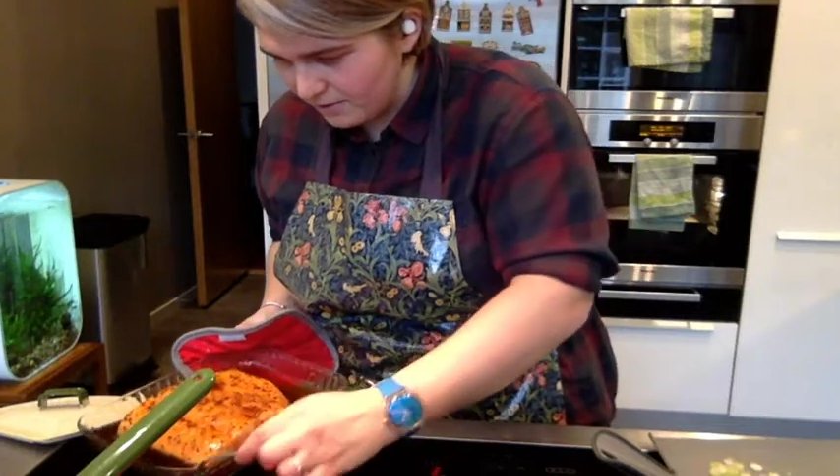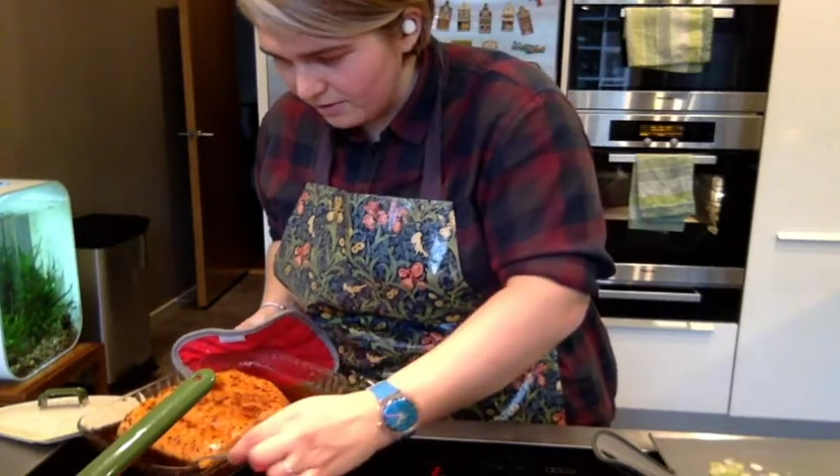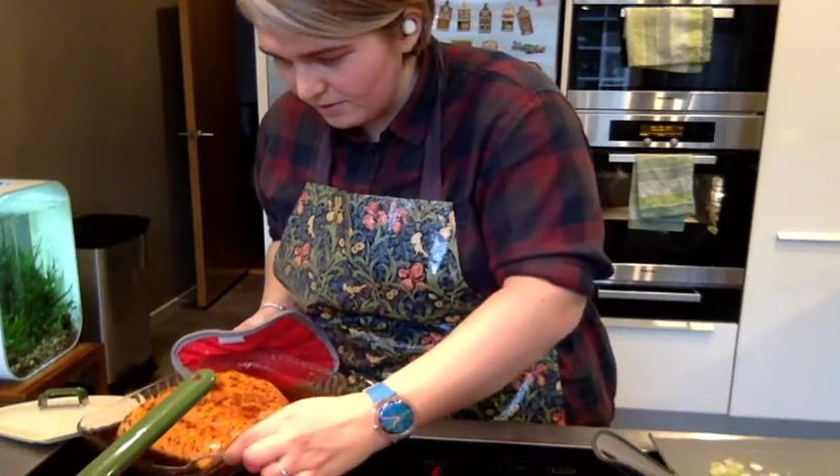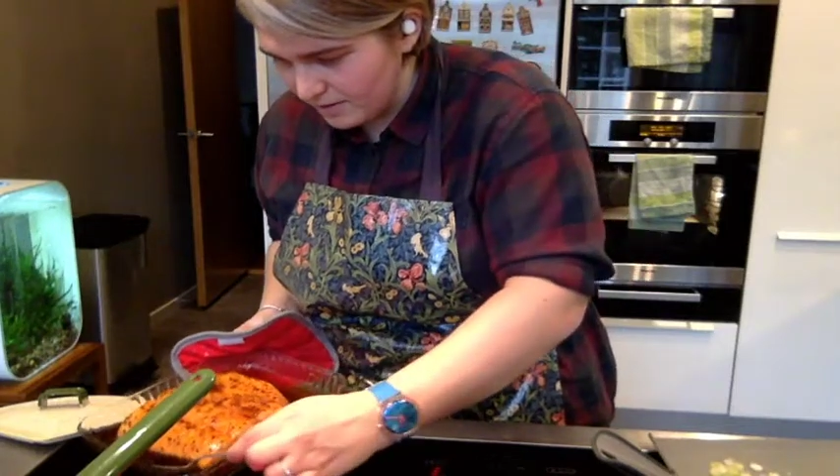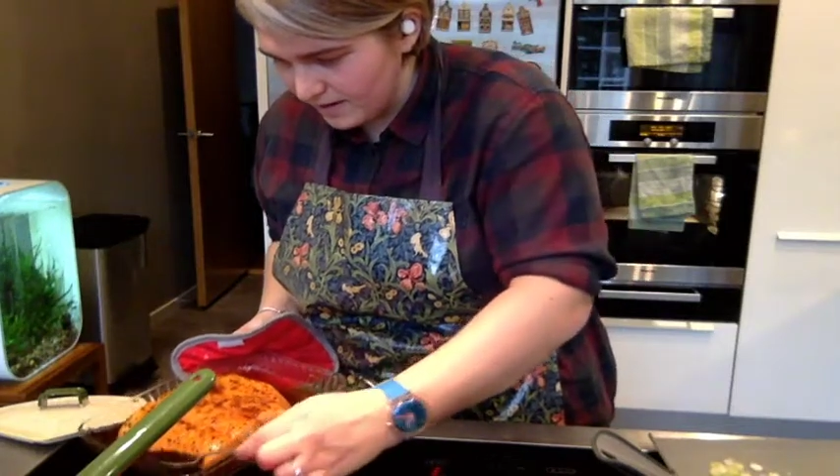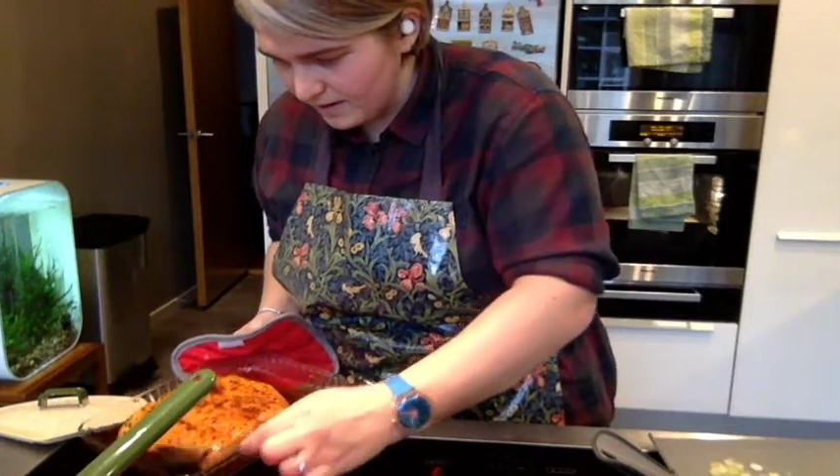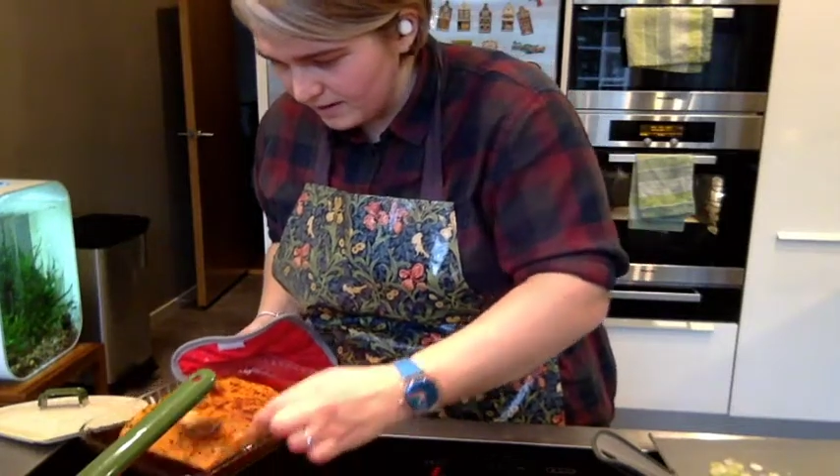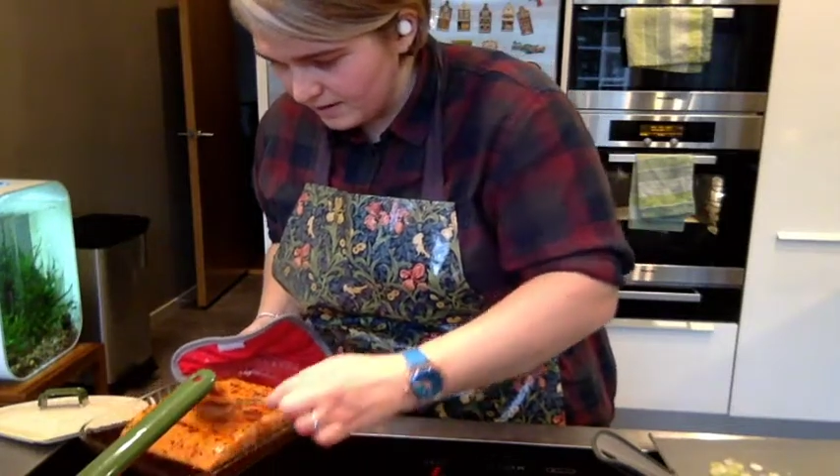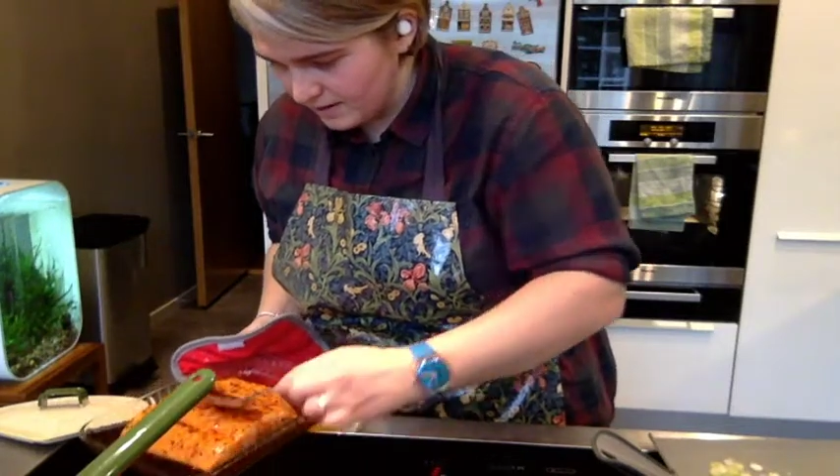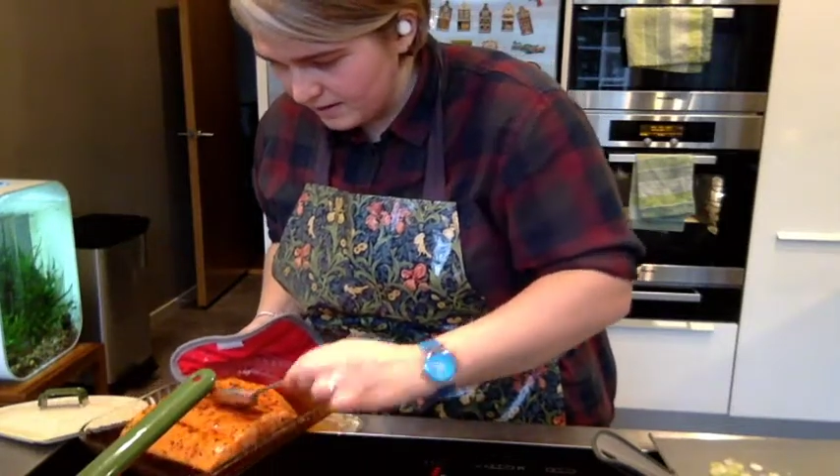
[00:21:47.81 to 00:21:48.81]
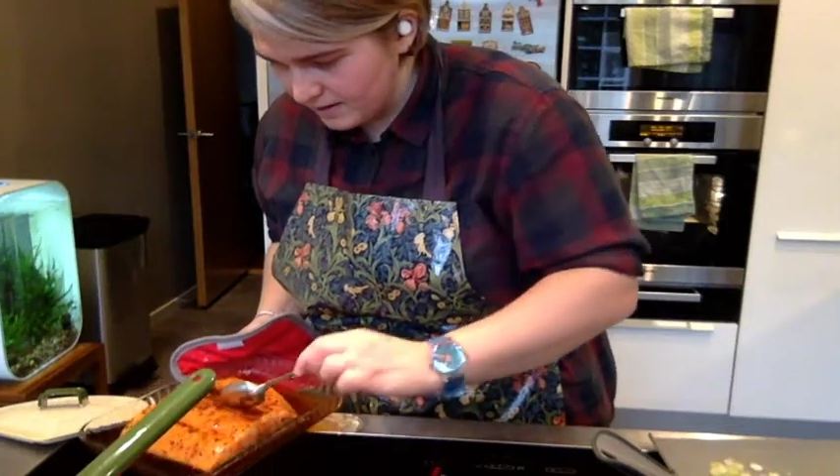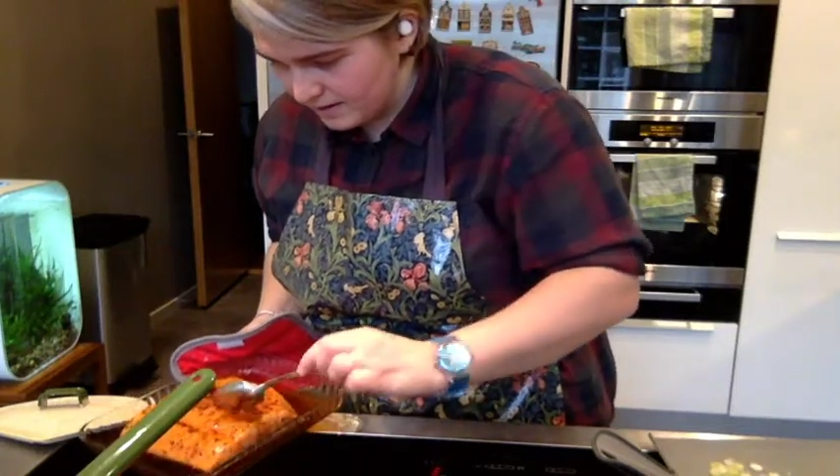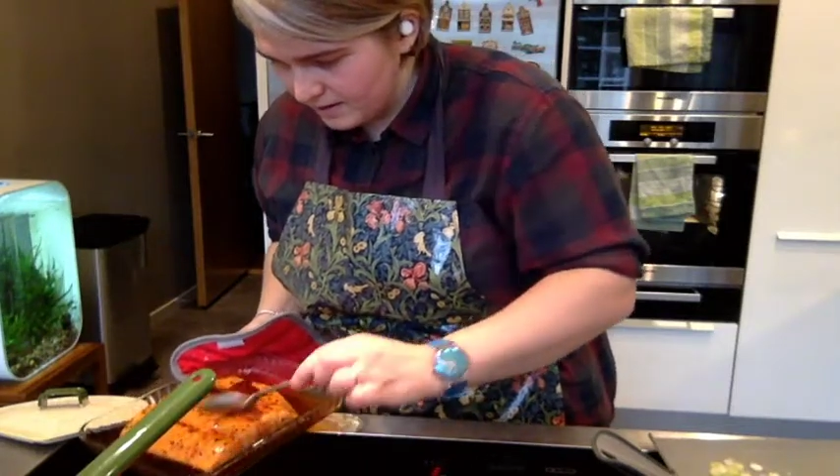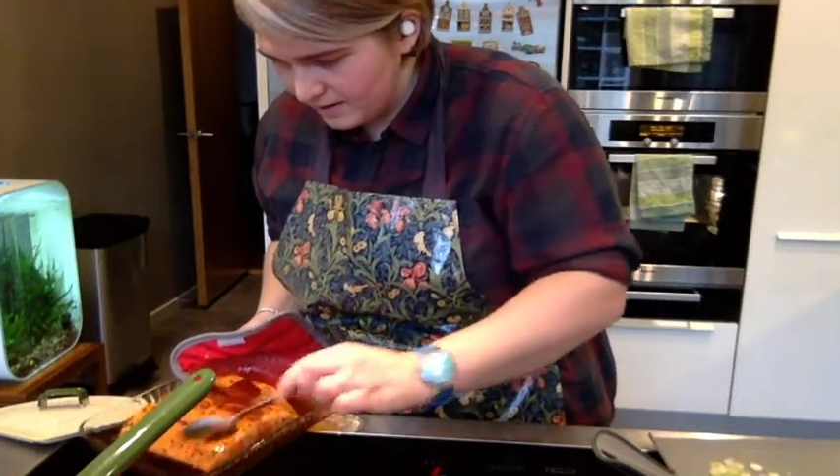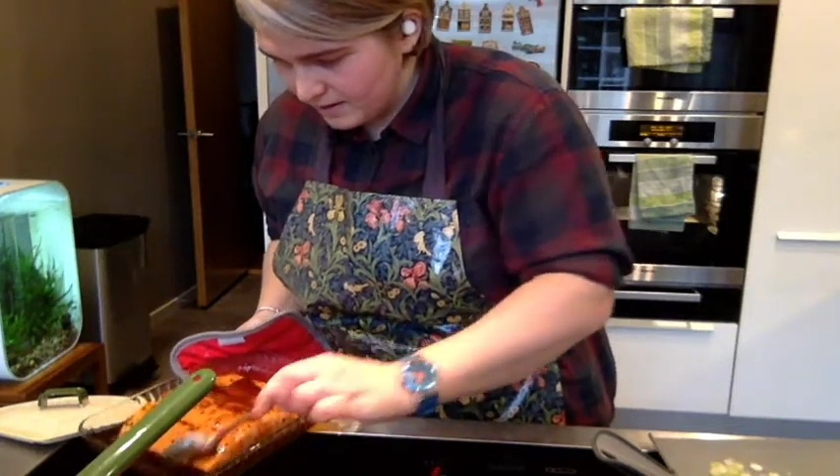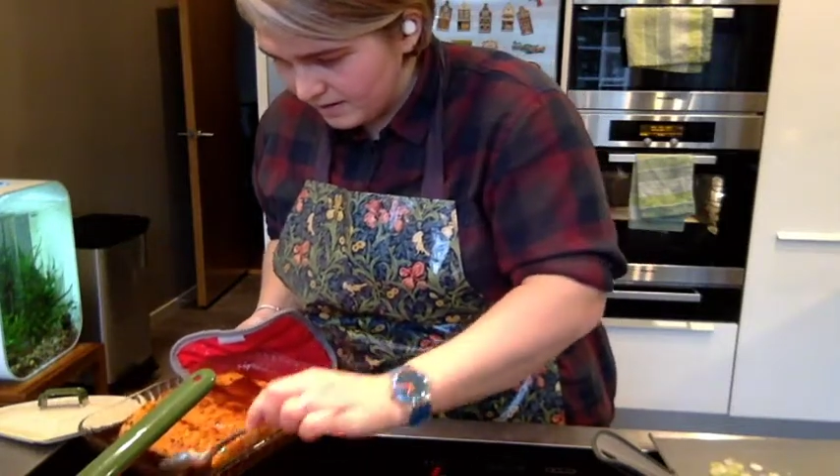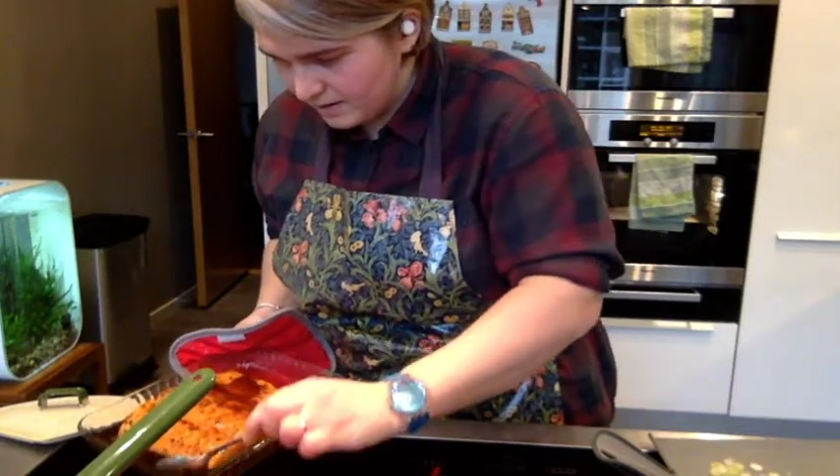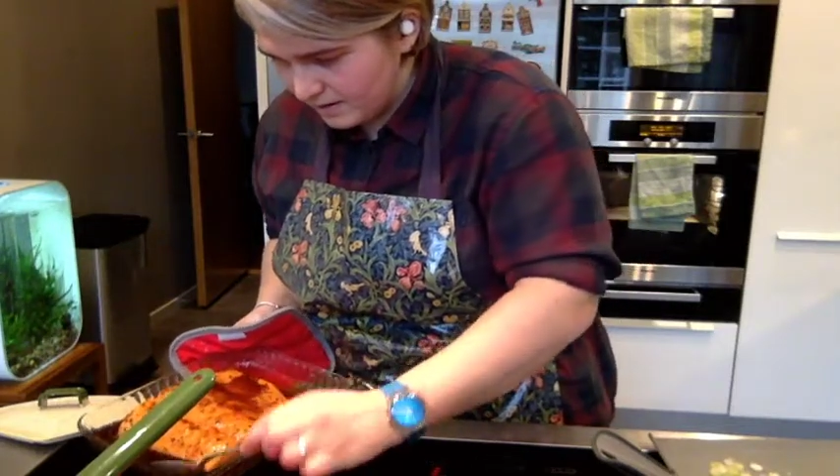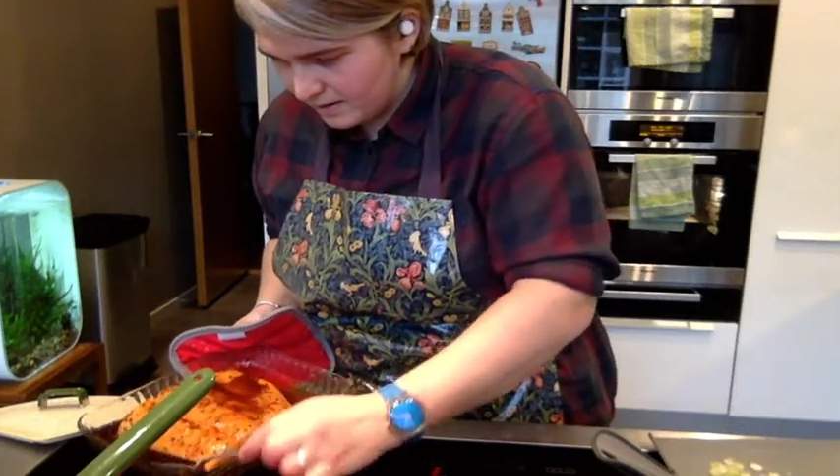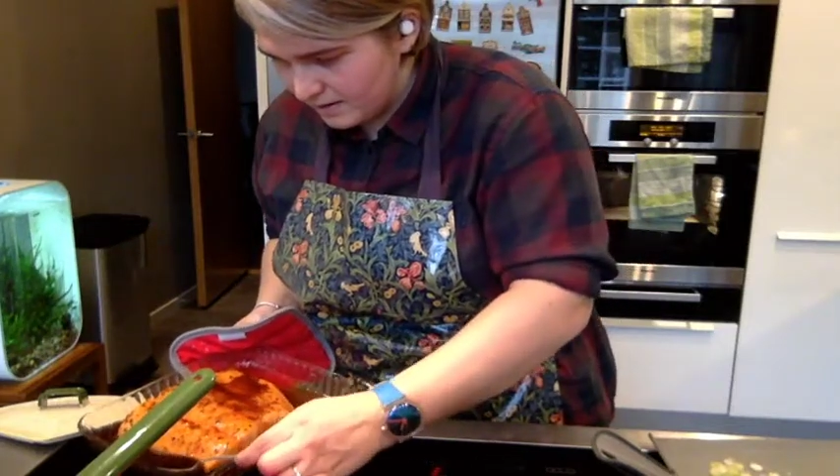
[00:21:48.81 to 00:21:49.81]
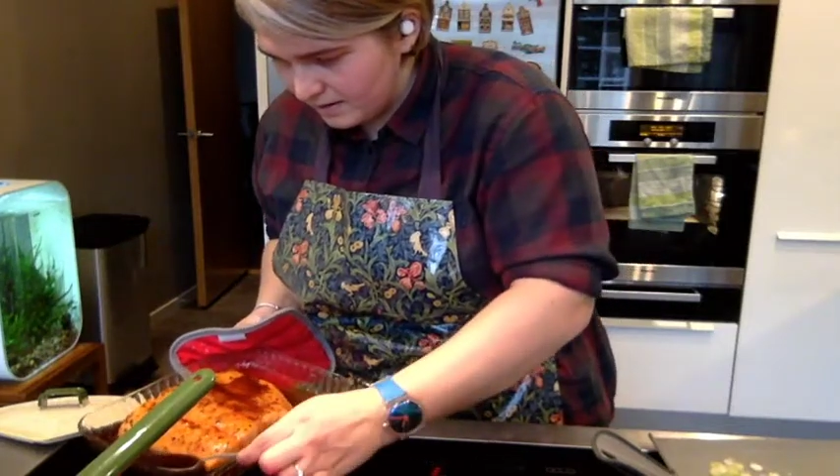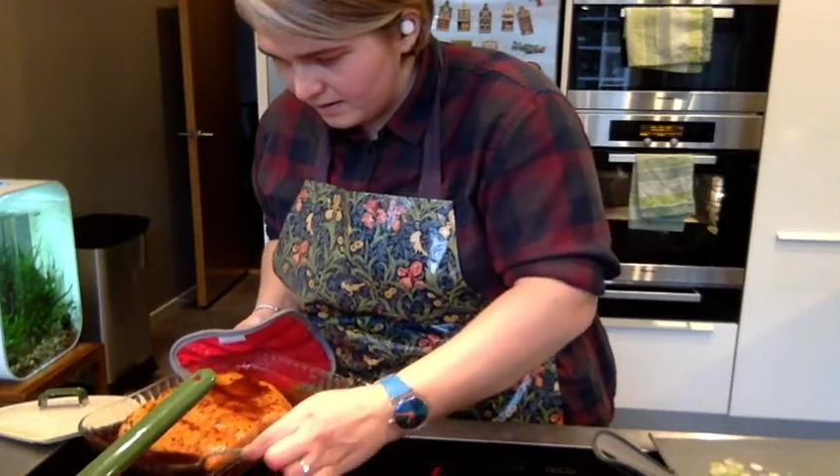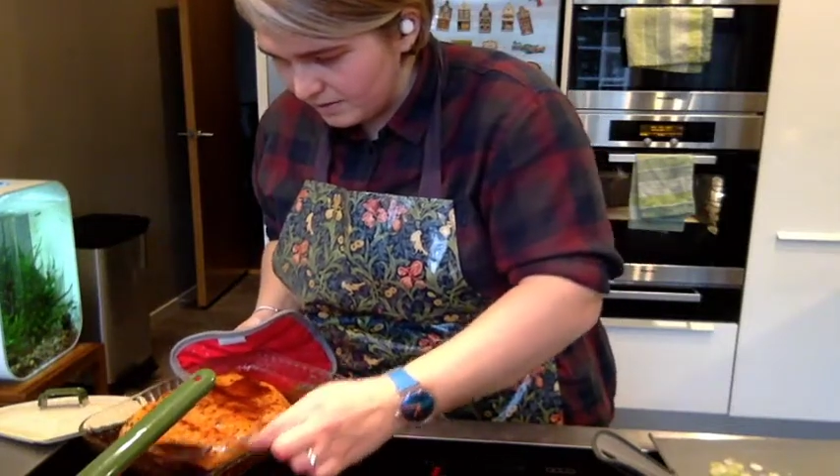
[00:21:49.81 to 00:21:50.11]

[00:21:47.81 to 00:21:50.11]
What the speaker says: horribly, I